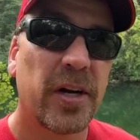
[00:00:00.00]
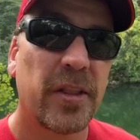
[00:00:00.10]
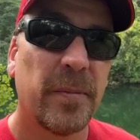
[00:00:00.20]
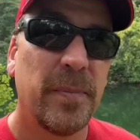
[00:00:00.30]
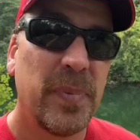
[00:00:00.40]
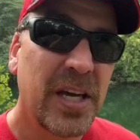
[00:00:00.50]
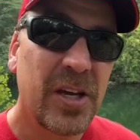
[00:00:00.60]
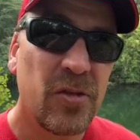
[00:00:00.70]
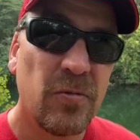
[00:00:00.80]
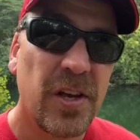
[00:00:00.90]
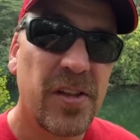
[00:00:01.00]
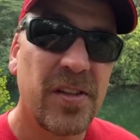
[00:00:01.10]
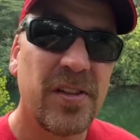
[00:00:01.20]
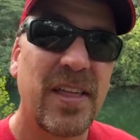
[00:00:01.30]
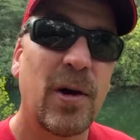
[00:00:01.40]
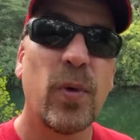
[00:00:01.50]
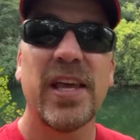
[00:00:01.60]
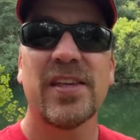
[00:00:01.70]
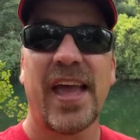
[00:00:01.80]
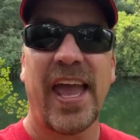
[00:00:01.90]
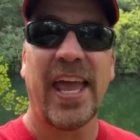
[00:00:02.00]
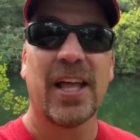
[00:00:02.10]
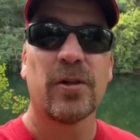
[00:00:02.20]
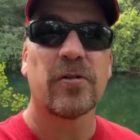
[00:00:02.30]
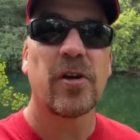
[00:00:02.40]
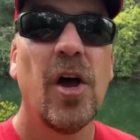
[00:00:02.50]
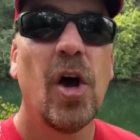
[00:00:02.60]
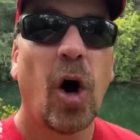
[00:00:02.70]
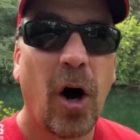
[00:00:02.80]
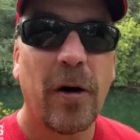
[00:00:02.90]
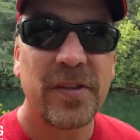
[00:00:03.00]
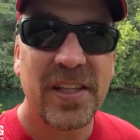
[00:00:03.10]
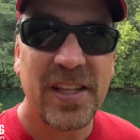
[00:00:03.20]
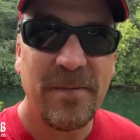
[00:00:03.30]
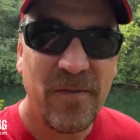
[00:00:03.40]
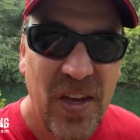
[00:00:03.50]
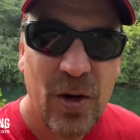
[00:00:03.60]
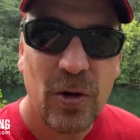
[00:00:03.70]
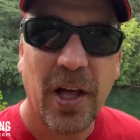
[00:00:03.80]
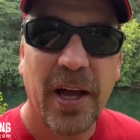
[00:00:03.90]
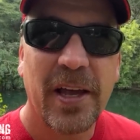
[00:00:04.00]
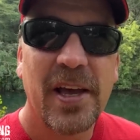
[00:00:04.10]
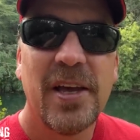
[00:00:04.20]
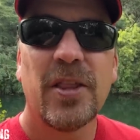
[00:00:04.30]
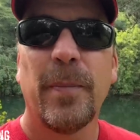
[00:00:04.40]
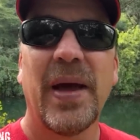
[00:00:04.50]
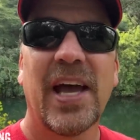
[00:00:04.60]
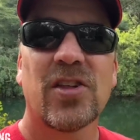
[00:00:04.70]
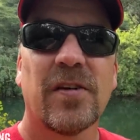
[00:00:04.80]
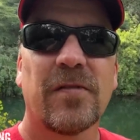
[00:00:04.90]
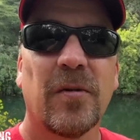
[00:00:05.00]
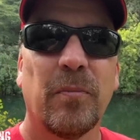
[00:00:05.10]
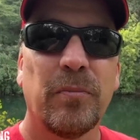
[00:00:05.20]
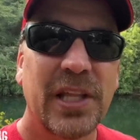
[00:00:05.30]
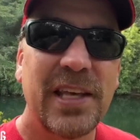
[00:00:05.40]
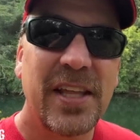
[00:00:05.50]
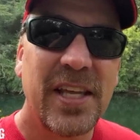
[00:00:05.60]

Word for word: of the biggest reasons that we as anglers often feel like the bass have completely